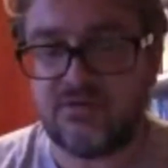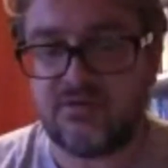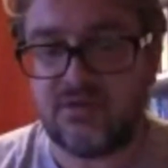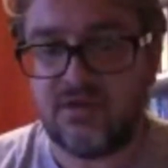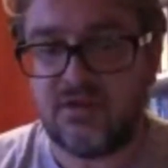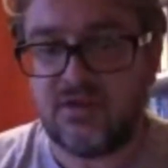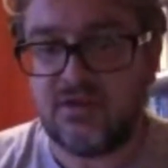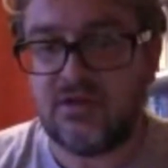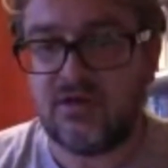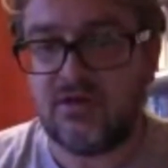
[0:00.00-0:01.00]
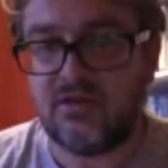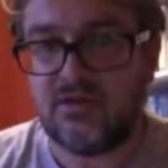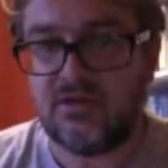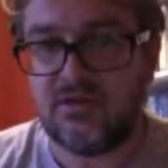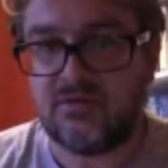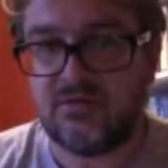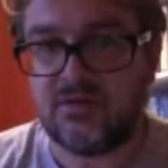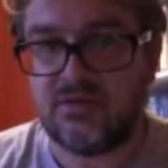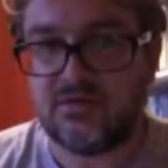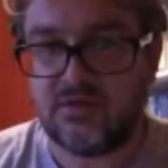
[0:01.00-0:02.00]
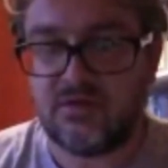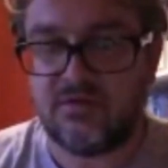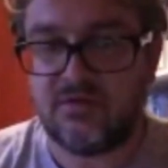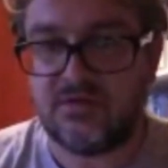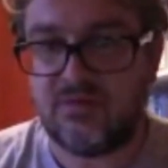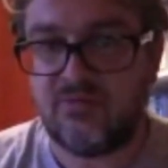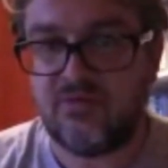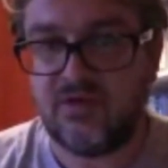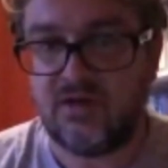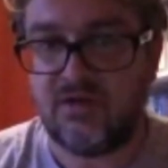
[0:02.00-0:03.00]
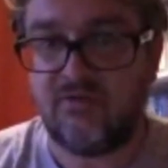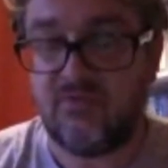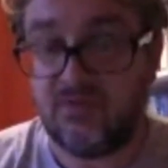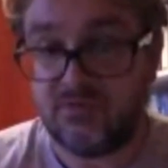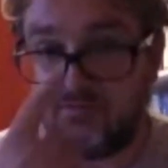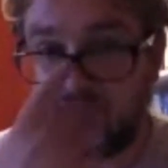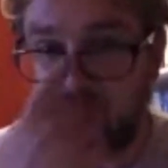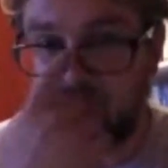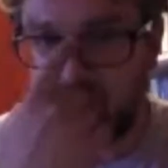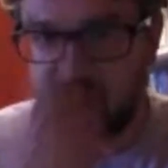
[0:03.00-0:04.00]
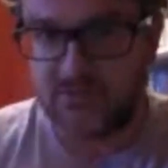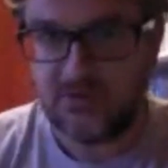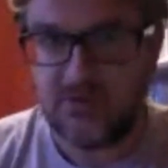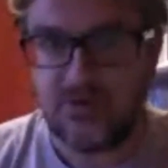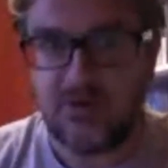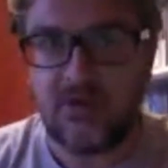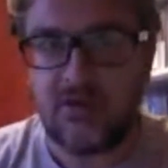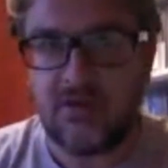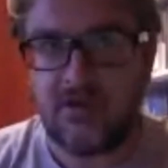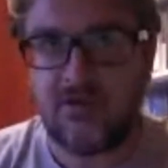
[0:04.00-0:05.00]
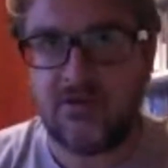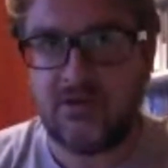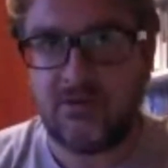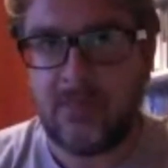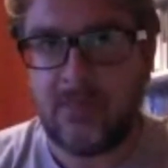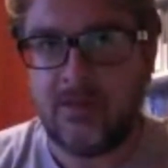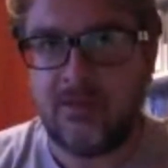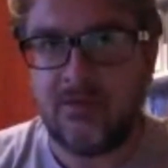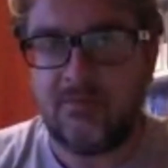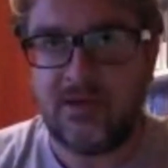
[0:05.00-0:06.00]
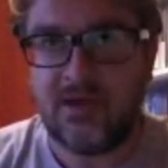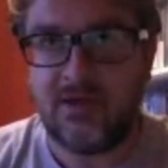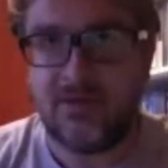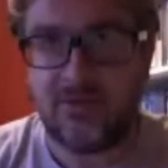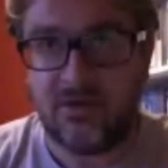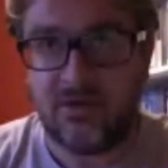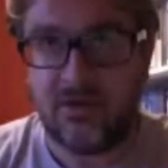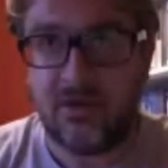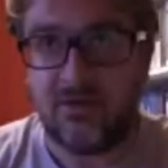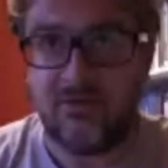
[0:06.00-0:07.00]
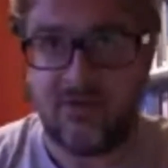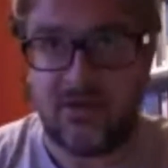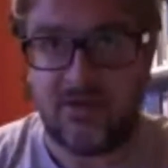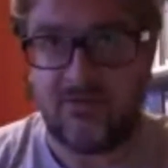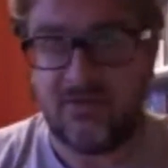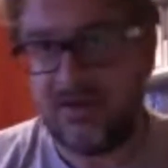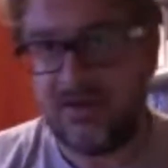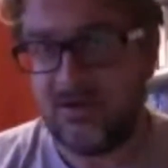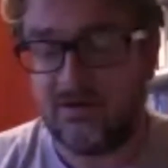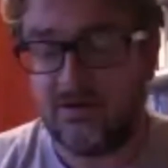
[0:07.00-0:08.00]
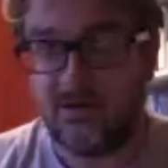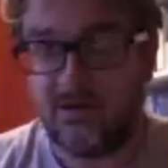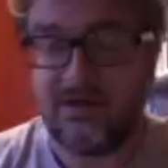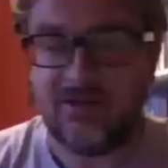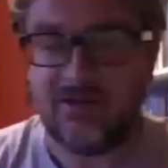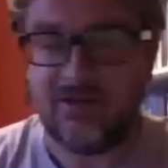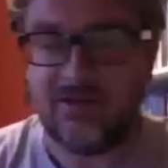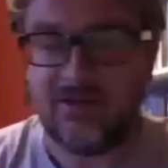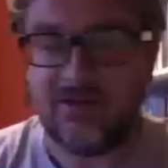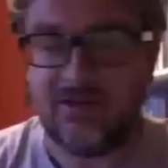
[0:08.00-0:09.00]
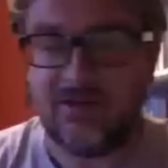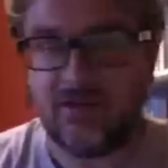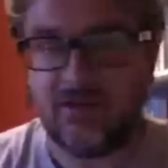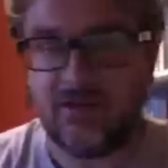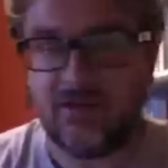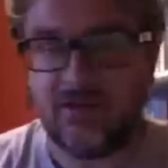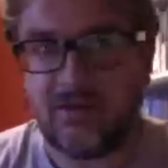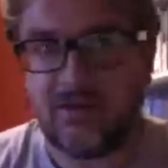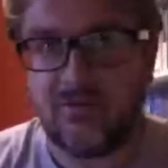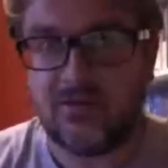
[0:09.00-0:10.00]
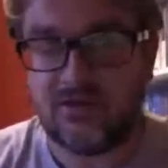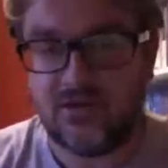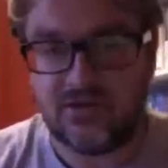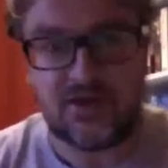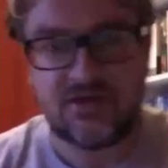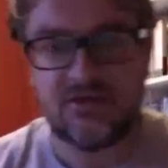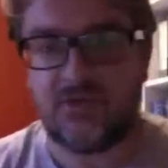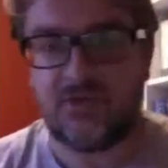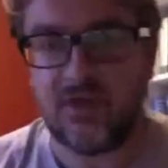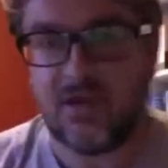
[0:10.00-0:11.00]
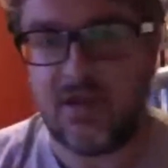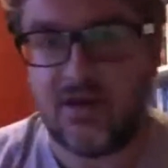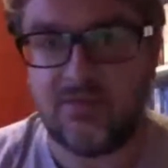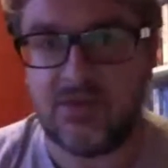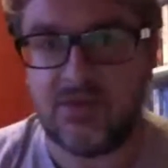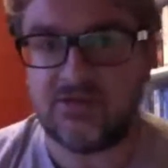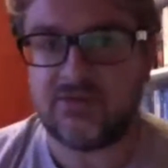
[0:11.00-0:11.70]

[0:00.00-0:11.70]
you know, the kind of the tempering influence of Brussels. But now that, you know, if England leaves, if you like, that's going to change everything again, because